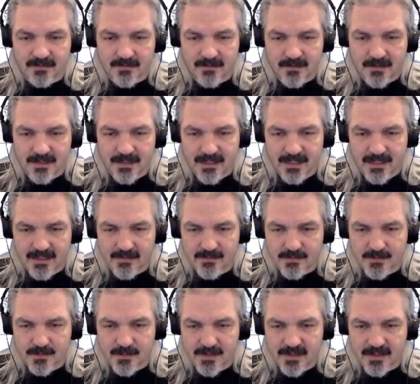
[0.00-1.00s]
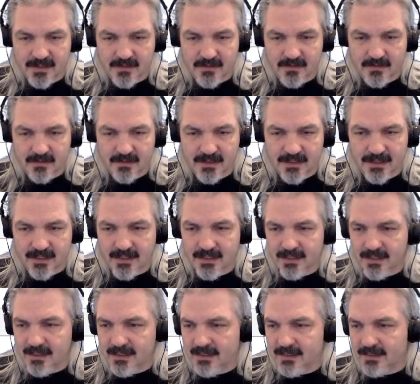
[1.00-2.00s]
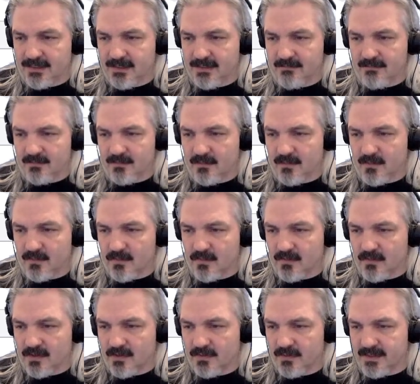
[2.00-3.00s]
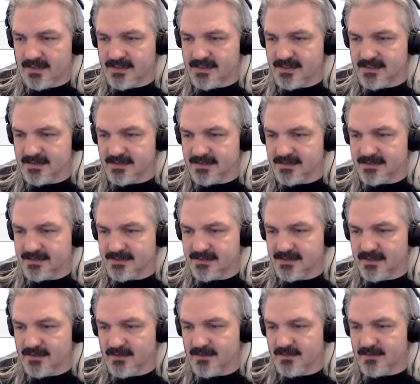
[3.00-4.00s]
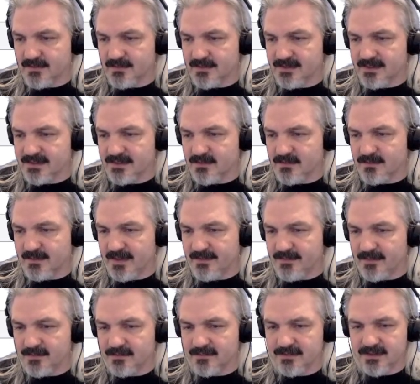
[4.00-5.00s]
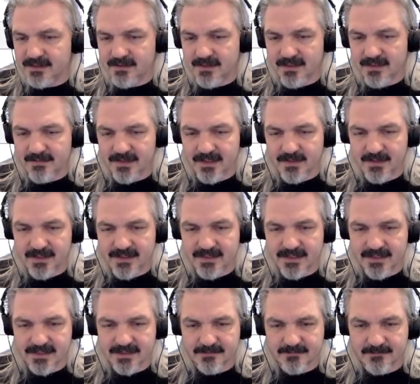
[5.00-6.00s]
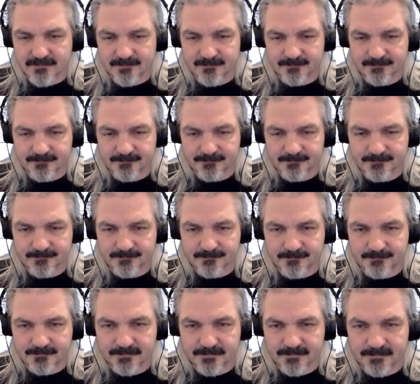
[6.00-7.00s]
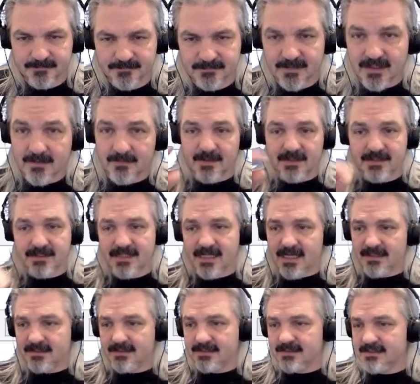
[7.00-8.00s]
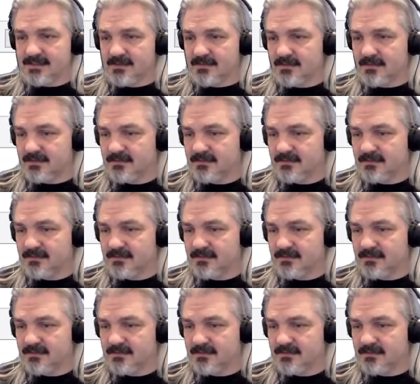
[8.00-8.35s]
Have we got any more questions? So Discord people, do you have any questions in the chat in Discord?